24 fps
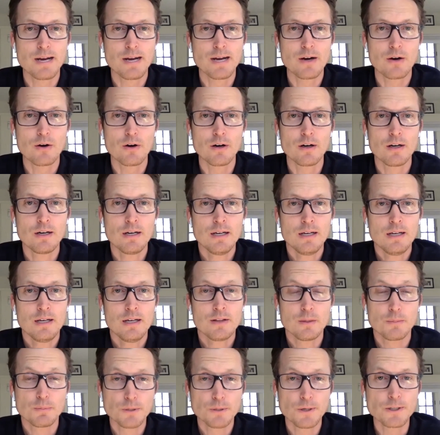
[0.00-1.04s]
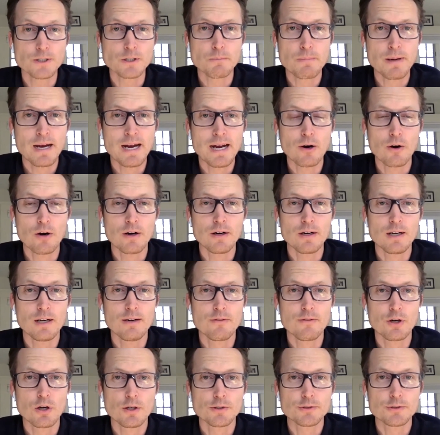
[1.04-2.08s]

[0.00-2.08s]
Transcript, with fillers: power the political power of an